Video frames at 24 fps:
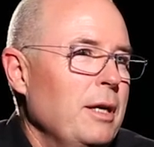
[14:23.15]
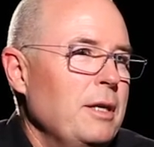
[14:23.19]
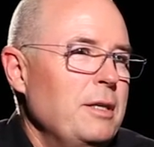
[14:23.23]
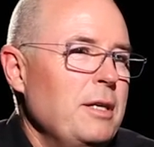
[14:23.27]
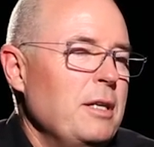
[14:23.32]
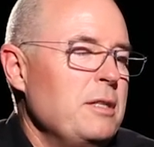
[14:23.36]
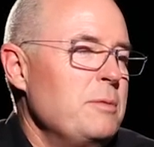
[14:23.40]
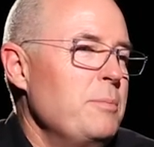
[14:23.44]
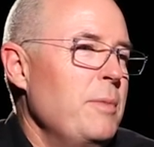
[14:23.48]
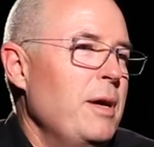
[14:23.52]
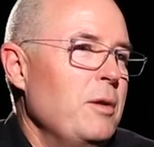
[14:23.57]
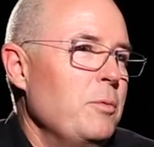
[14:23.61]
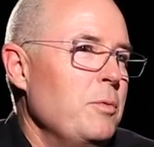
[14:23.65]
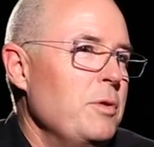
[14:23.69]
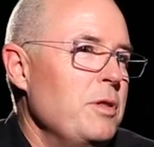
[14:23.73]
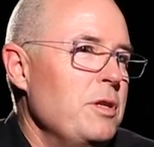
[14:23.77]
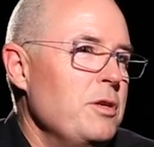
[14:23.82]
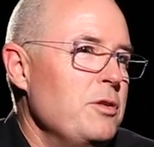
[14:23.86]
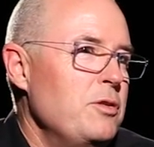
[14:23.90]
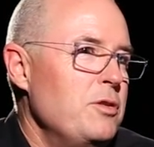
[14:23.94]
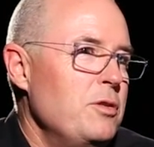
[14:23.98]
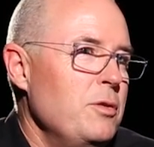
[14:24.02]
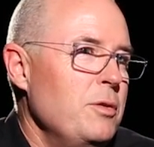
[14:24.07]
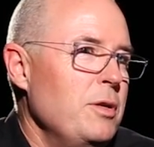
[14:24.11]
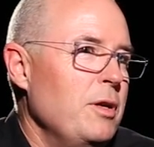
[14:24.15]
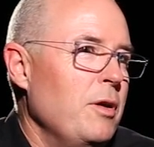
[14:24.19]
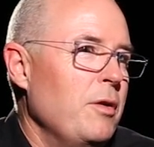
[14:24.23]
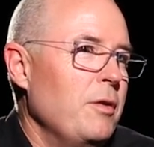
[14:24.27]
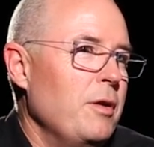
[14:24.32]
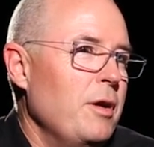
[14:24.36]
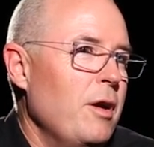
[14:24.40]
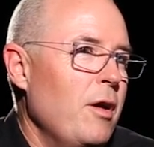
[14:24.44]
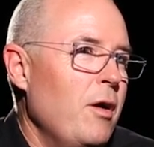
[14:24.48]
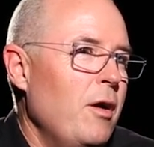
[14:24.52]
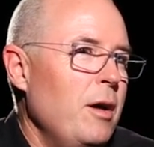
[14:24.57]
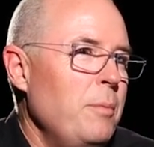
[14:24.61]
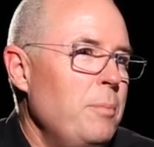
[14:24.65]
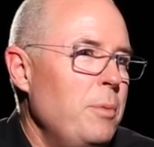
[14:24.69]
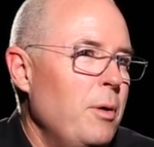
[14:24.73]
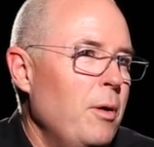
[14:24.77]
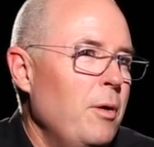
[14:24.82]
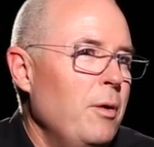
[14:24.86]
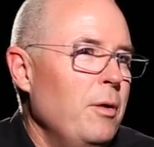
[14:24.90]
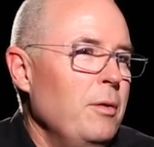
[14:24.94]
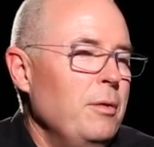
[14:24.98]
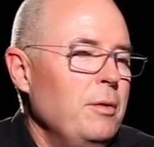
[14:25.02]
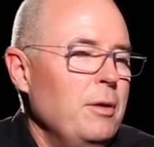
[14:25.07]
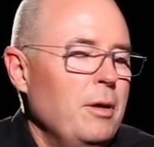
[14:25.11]
It doesn't matter whether you're shooting on an
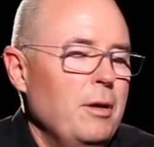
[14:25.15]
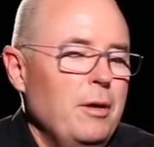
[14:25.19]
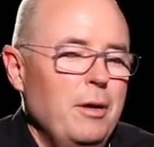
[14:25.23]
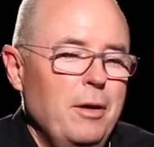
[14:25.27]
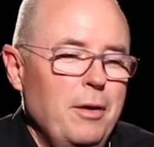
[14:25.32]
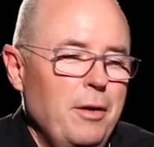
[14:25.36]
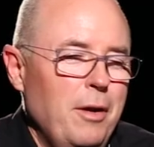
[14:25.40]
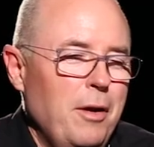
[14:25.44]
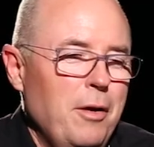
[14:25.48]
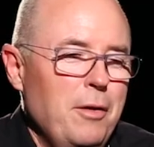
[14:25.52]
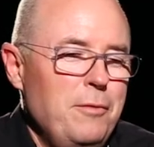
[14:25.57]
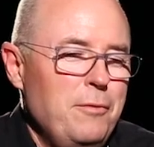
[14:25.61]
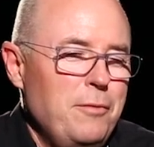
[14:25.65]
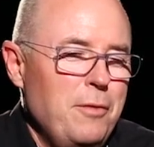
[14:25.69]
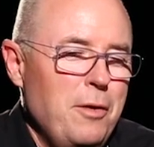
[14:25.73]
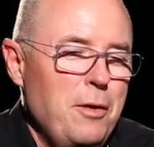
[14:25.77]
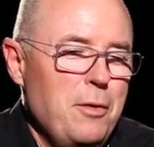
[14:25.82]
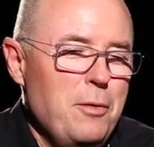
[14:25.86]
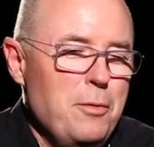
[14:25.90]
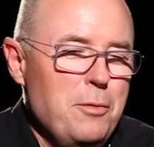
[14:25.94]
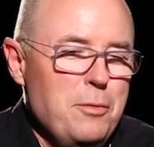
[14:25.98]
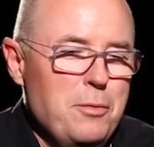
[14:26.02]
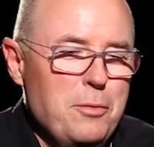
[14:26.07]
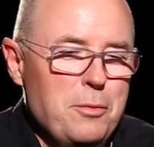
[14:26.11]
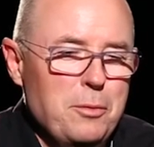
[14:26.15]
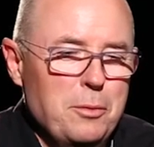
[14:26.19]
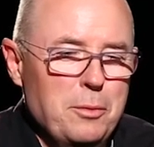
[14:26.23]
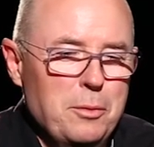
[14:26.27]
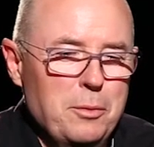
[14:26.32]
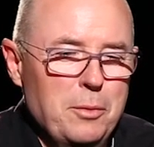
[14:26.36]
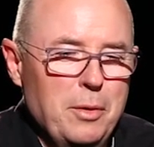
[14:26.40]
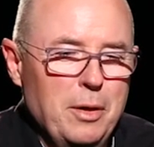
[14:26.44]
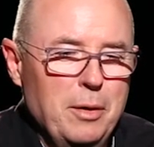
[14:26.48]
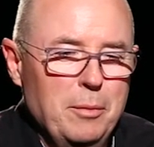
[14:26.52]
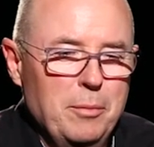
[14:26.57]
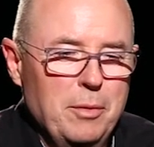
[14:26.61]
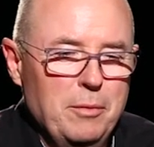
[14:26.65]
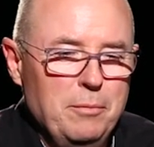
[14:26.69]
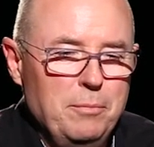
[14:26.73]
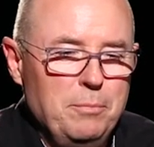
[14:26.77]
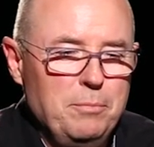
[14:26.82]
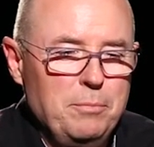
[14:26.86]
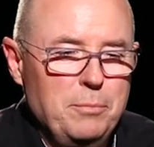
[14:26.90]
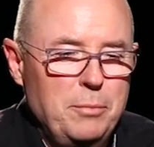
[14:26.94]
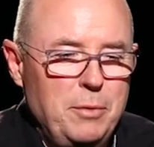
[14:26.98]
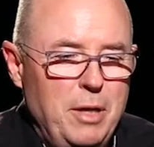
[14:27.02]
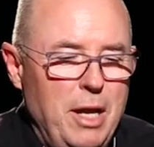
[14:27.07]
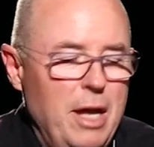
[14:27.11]
iPod, an iPhone, or a
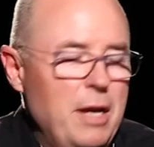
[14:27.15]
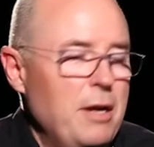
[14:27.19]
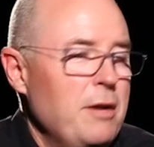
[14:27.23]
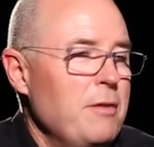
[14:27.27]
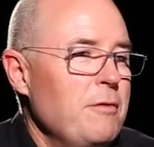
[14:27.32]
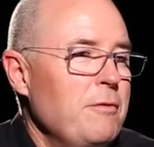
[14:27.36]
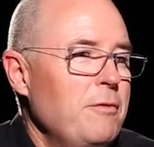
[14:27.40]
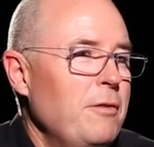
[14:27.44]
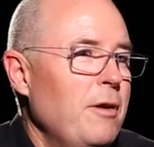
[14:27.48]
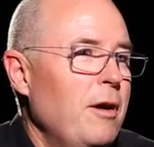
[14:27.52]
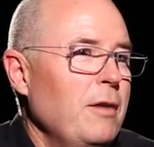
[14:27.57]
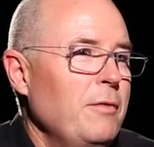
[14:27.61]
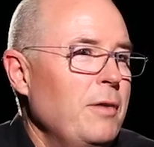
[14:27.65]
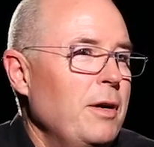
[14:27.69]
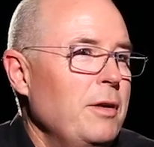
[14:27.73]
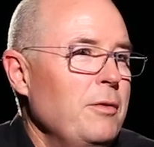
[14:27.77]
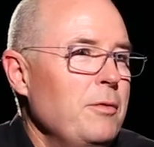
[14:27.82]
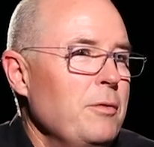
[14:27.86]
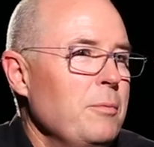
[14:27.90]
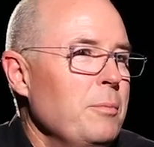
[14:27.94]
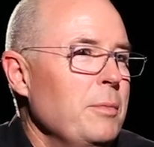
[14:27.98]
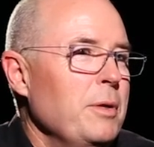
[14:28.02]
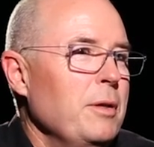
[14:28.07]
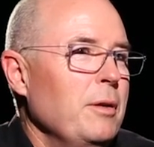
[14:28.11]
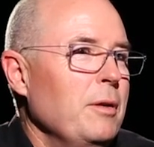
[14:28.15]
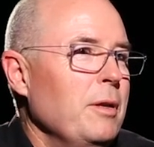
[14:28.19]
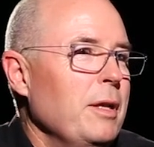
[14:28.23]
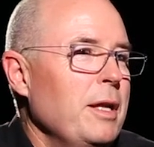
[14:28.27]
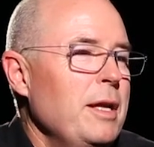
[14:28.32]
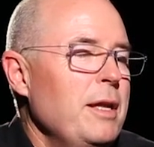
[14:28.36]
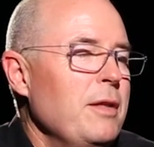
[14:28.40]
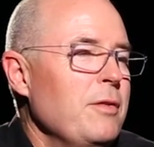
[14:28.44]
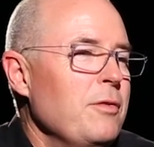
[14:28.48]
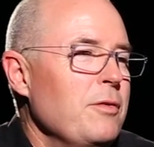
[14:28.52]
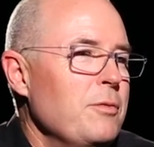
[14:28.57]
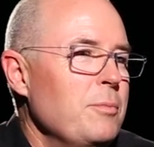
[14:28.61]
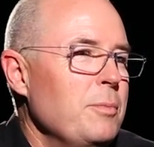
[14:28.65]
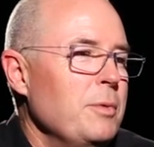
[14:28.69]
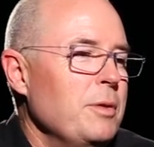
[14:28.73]
Canon 500mm lens,